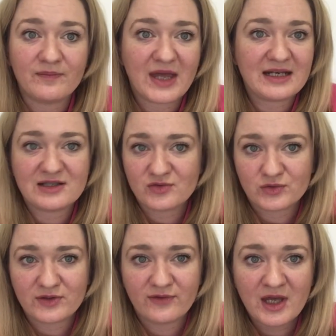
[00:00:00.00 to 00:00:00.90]
any
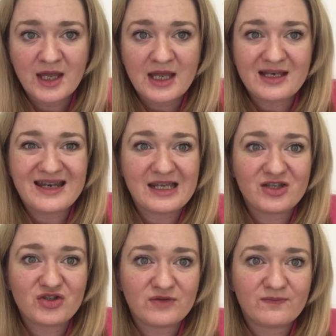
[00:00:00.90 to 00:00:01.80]
sort of
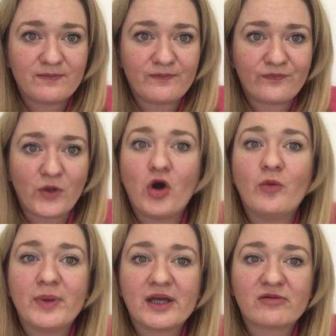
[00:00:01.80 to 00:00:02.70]
niche hobby